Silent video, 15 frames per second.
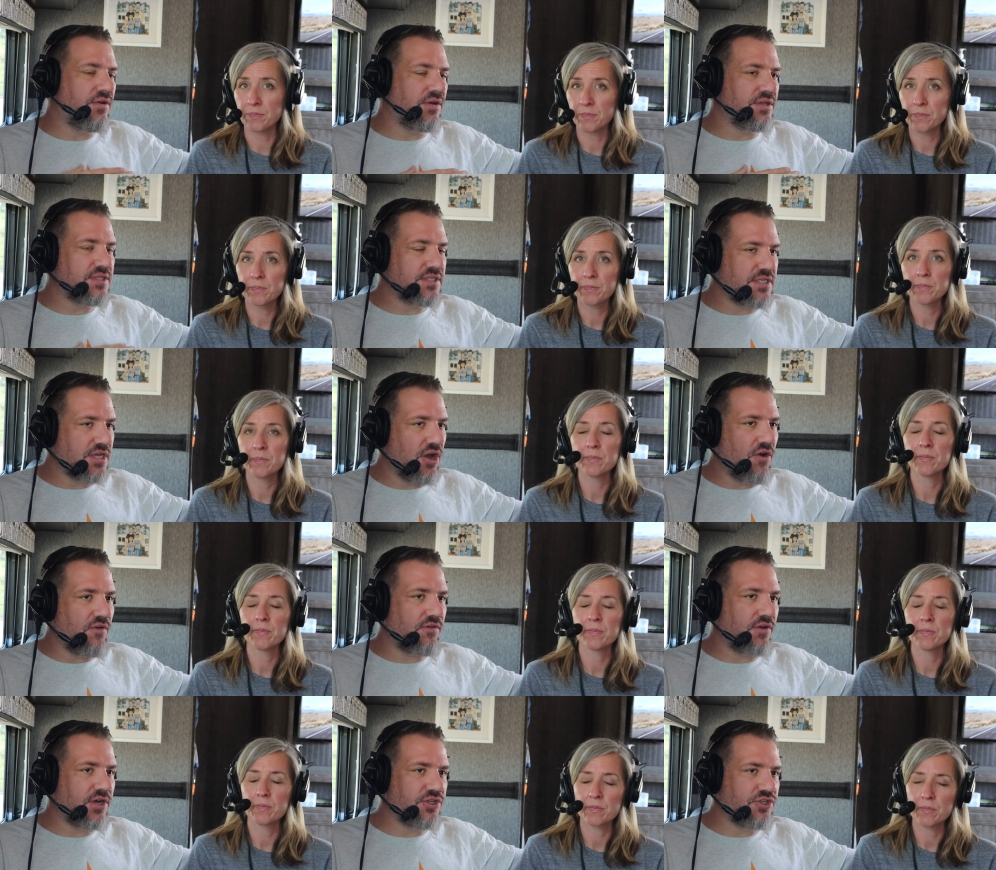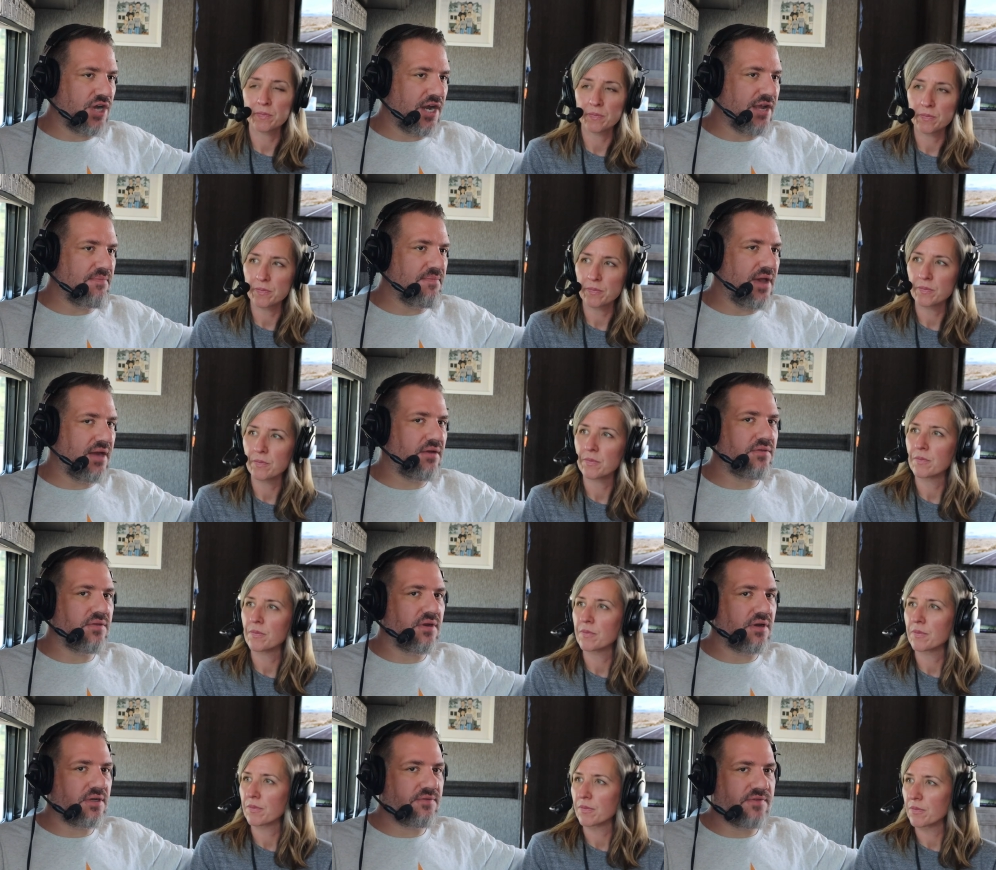Speaker 1: you can see over a giant meadow
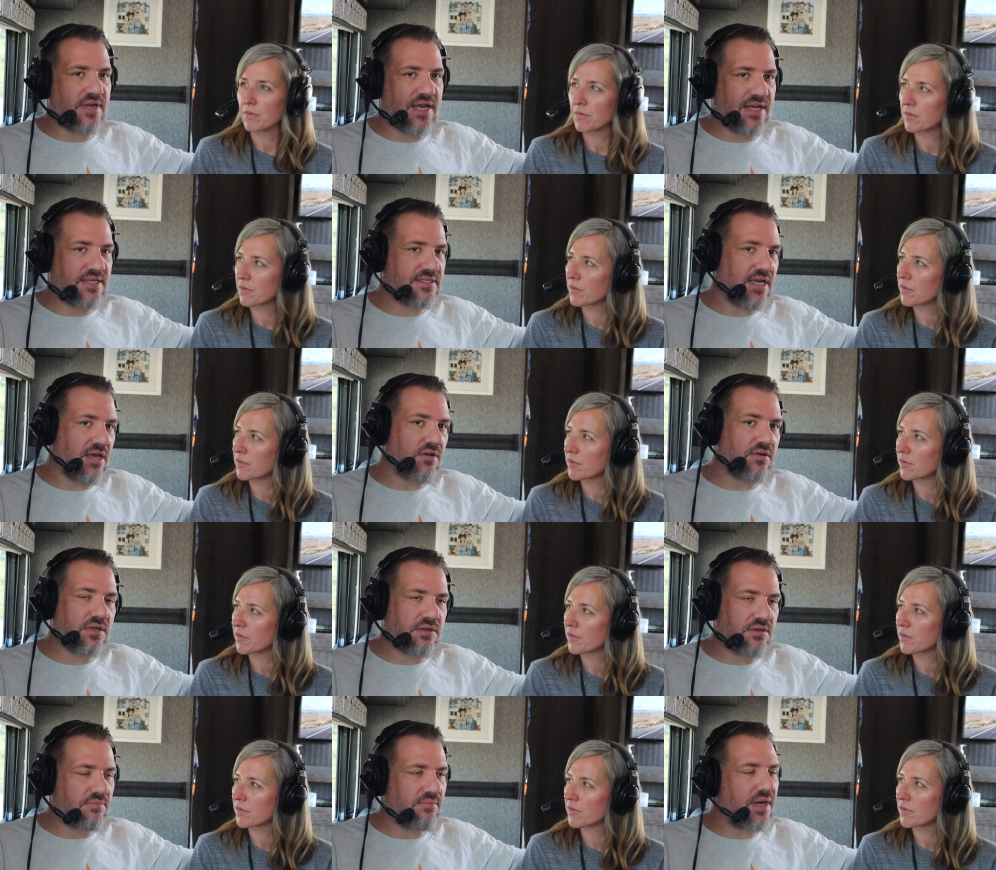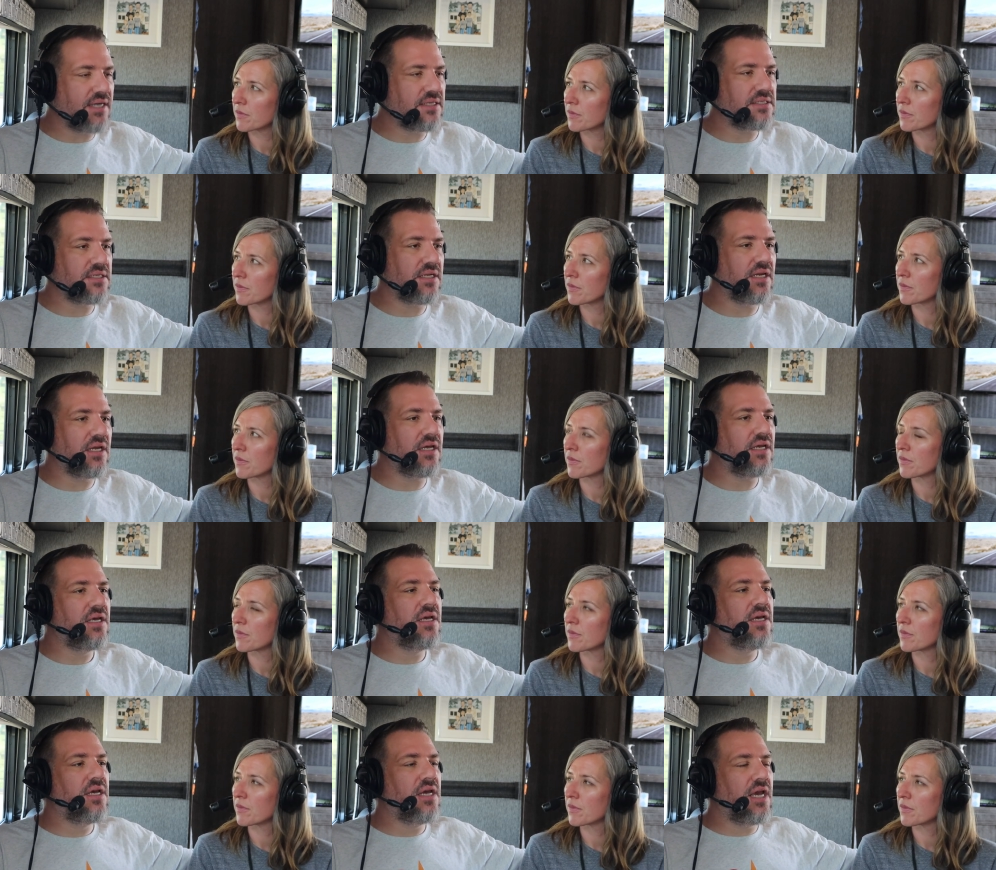that often has elk and bison in it
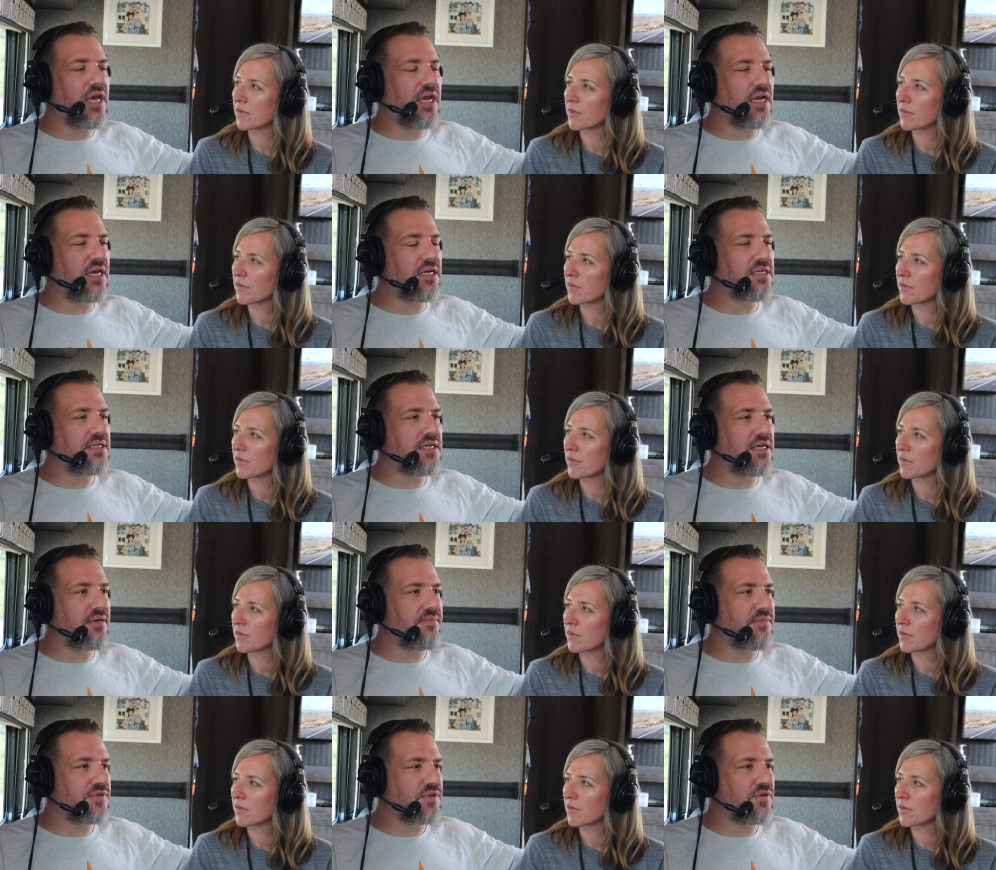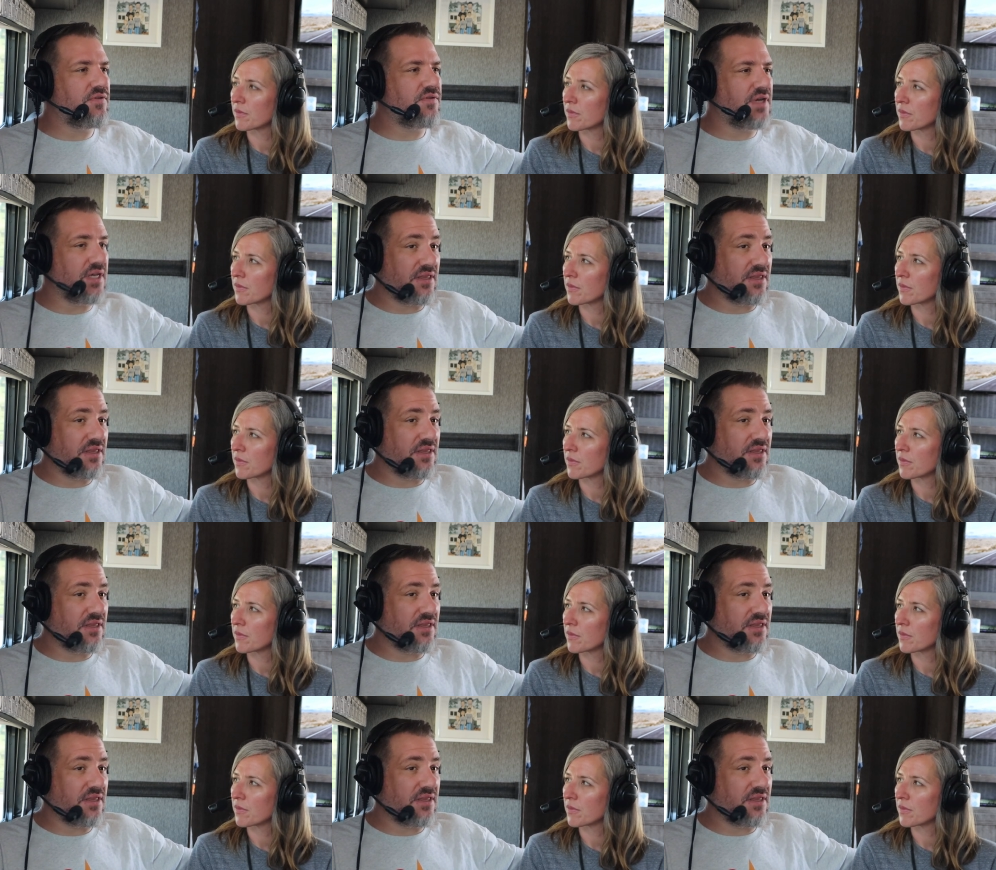and um, so you